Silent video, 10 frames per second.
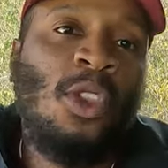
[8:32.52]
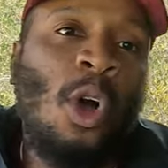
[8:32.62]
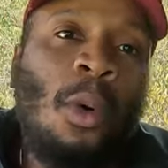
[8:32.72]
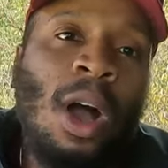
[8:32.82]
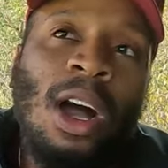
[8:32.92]

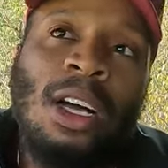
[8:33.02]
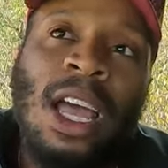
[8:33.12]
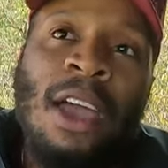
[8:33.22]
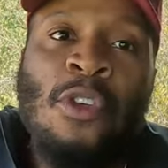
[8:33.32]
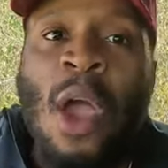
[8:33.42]
no,
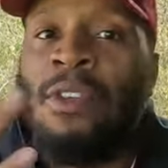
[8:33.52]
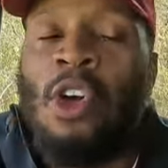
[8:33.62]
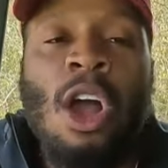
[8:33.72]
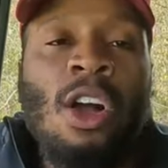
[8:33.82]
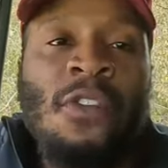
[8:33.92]
uh, if you have
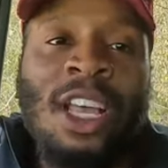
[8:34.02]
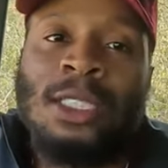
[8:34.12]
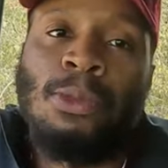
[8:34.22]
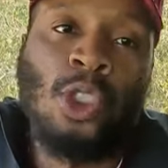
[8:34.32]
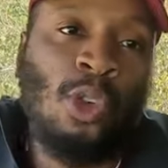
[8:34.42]
a cargo
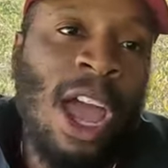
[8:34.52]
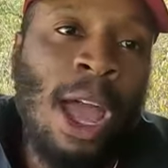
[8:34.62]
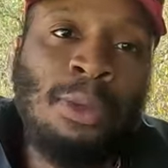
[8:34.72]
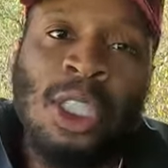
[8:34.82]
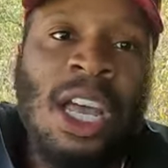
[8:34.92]
van, some
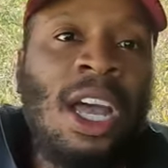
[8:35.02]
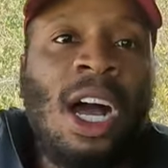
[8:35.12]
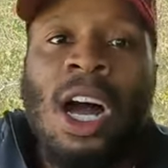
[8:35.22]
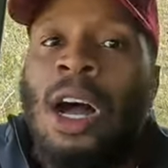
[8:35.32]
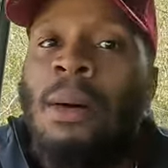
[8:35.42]
straps,
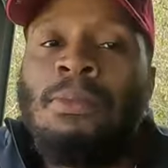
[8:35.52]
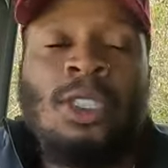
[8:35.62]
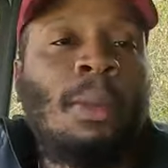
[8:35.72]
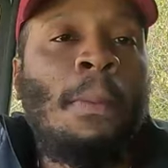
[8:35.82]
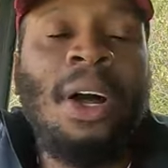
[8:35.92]

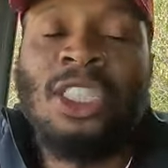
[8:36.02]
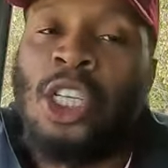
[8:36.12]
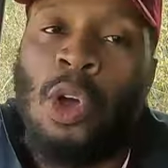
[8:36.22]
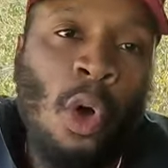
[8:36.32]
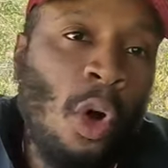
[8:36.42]
um, some
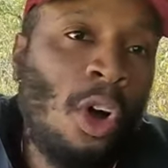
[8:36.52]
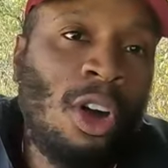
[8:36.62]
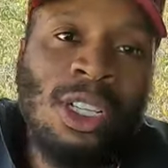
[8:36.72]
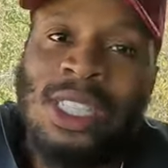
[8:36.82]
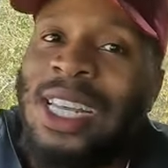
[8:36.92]
bungee
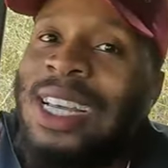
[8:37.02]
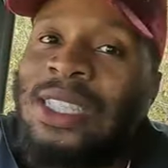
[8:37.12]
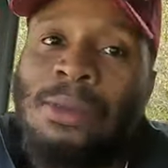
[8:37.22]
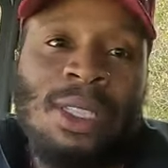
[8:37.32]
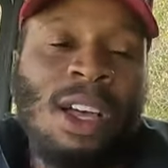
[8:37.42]
cords,
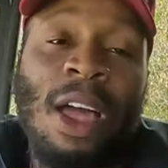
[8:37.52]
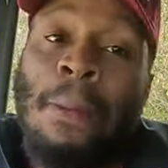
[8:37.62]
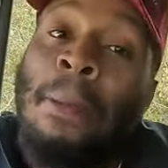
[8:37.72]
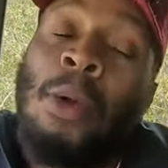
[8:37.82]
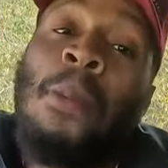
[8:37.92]
some stuff
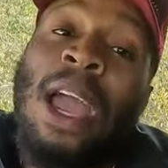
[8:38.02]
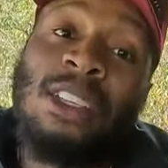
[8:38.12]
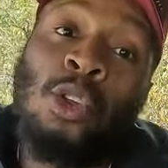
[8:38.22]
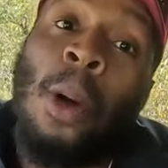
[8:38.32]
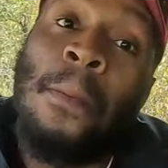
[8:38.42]
like maybe we
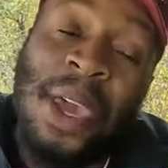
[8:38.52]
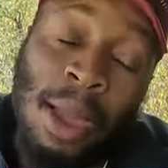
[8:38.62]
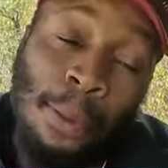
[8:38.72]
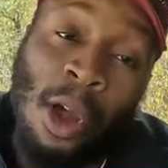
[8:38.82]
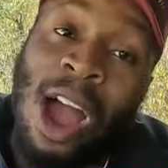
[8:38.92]
might do a
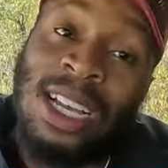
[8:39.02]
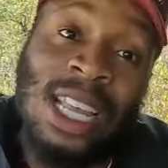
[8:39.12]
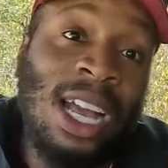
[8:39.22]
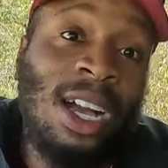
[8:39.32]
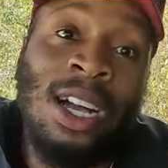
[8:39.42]
big
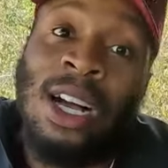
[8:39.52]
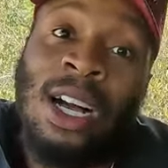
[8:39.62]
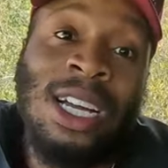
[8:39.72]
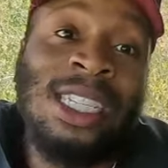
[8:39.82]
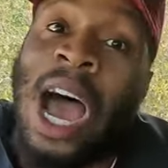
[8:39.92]
prize like a,
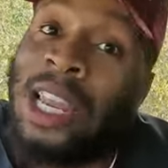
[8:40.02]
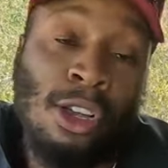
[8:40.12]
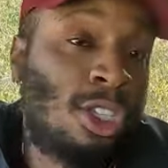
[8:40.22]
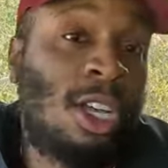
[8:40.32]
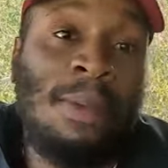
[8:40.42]
uh, uh, a
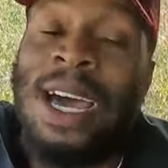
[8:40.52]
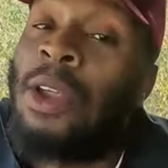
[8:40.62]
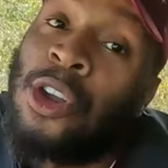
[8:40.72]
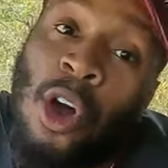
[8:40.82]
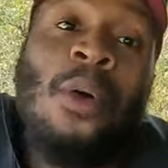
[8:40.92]
dolly or something. I
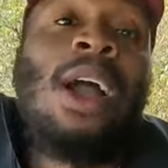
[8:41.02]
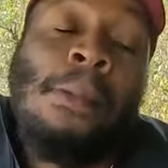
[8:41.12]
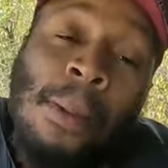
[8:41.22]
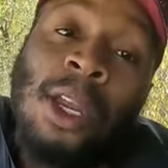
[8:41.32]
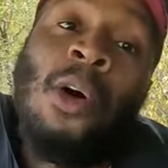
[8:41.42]
don't know.
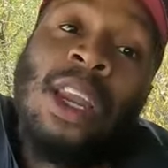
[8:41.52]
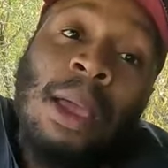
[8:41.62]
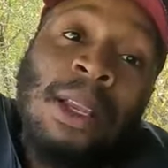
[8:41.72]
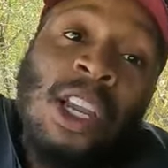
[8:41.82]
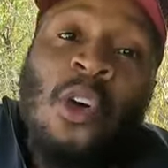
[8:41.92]
Come up below and
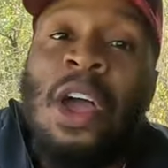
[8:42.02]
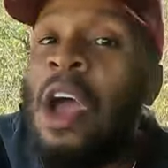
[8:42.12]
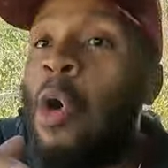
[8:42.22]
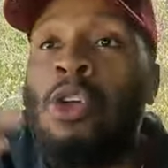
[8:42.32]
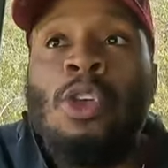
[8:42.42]
let me know.
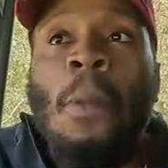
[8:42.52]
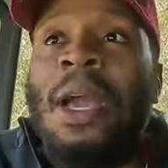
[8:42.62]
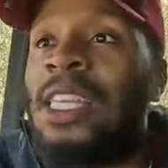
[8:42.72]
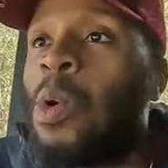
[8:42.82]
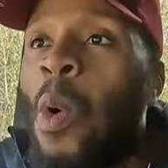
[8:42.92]
Or you can
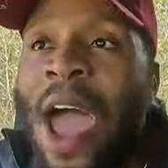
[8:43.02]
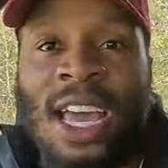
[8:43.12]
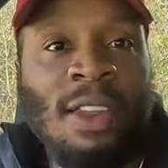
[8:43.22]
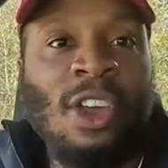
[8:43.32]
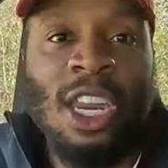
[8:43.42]
get the
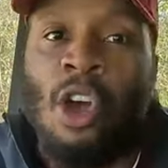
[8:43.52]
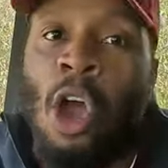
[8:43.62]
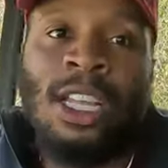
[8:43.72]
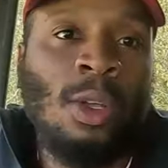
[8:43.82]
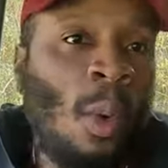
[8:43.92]
wagon if you got a
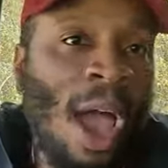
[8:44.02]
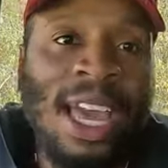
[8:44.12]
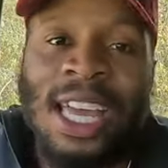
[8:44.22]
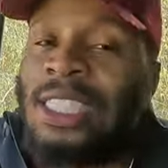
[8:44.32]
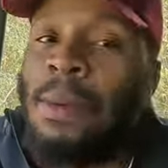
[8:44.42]
car. Get the
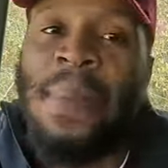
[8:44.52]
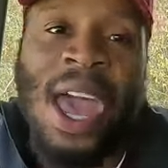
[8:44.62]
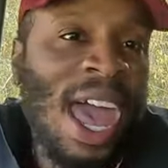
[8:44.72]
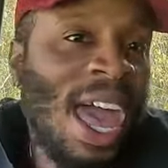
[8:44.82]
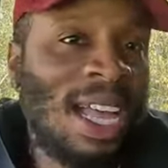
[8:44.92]
wagon. Get some
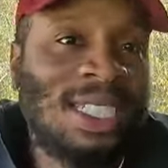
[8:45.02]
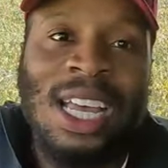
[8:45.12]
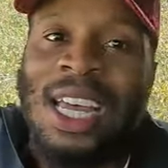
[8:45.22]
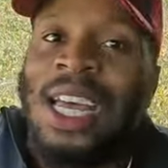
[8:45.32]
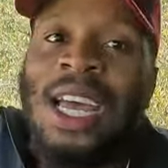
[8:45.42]
bags.